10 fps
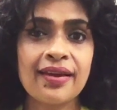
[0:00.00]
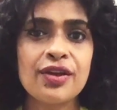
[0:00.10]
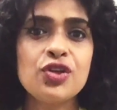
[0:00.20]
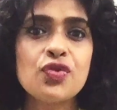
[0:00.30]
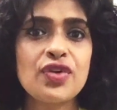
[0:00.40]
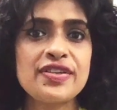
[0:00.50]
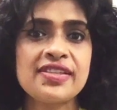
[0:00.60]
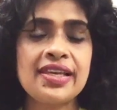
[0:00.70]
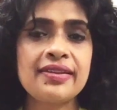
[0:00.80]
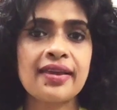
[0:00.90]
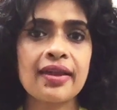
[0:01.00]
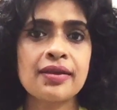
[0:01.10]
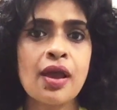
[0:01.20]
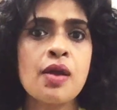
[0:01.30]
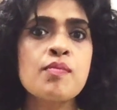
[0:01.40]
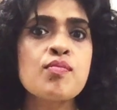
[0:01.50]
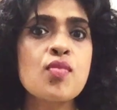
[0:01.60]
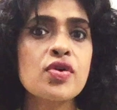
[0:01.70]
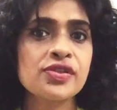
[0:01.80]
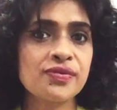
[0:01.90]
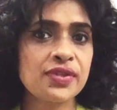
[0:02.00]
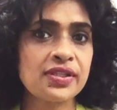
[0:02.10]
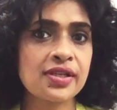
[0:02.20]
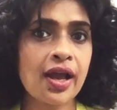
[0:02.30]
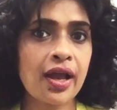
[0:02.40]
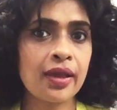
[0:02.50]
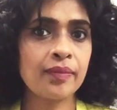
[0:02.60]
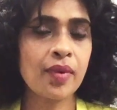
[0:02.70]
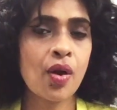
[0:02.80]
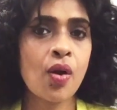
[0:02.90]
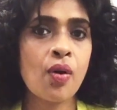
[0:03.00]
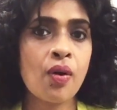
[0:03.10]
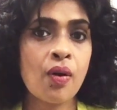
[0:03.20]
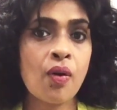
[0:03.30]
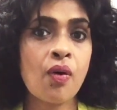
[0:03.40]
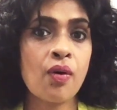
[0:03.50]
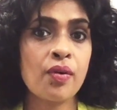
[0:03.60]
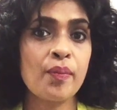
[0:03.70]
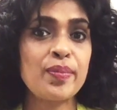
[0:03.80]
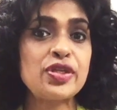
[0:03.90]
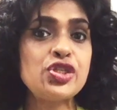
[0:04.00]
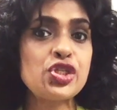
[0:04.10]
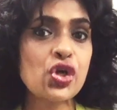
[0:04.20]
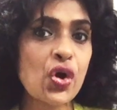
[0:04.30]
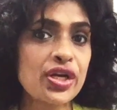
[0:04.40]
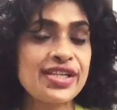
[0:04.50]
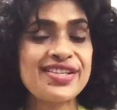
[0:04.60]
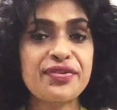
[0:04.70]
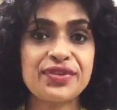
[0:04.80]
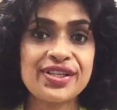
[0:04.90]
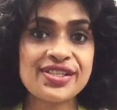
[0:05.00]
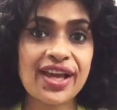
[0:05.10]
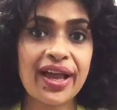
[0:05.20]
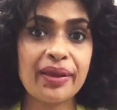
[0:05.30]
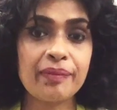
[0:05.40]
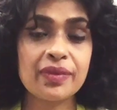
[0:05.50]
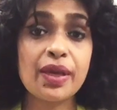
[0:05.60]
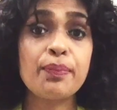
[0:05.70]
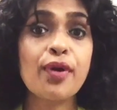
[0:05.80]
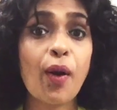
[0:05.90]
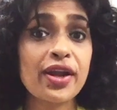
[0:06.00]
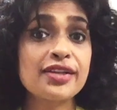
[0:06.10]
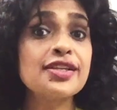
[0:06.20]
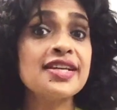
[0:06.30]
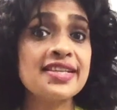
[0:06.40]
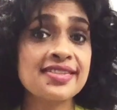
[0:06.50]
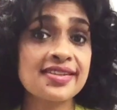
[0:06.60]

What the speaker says: you will see that most of the time or majority of the time their product is a